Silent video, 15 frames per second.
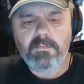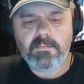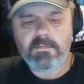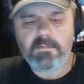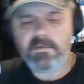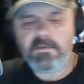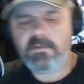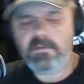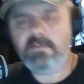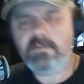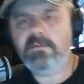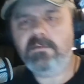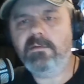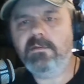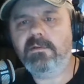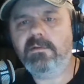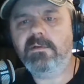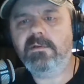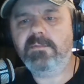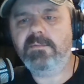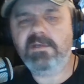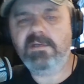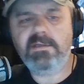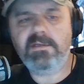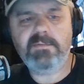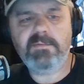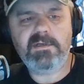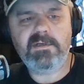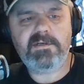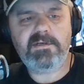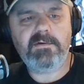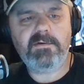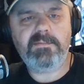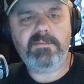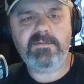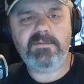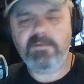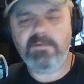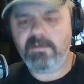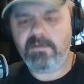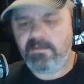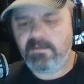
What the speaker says: Yeah, it doesn't look like I'm gonna get anybody to show up this morning.